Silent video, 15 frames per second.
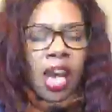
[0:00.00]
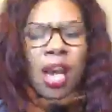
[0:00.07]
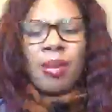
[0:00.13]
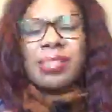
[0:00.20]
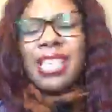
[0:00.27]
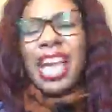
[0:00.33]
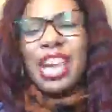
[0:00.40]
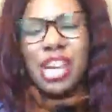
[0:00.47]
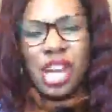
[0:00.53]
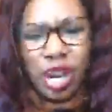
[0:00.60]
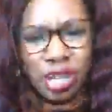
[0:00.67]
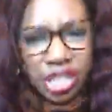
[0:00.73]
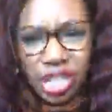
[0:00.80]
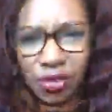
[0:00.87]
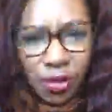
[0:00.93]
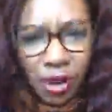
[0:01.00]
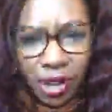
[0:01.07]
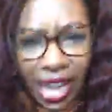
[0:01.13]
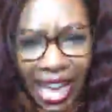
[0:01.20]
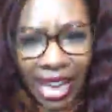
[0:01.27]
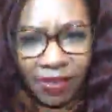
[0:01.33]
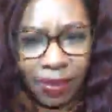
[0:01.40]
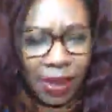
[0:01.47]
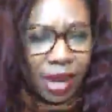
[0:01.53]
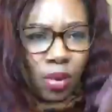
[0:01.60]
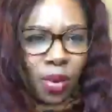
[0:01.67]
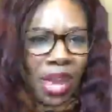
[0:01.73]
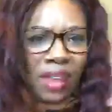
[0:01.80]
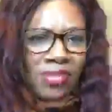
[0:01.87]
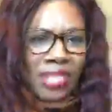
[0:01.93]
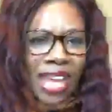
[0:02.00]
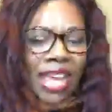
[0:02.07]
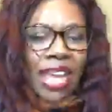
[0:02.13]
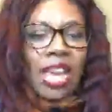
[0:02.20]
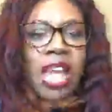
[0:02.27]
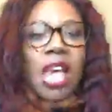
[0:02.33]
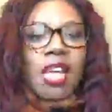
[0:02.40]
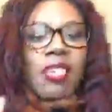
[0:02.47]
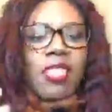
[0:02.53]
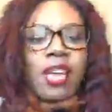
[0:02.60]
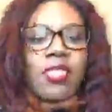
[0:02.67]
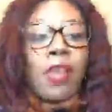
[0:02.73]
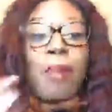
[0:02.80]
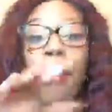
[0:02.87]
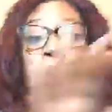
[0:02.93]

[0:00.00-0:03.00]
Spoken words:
inertia, for lack of a better way of saying it. The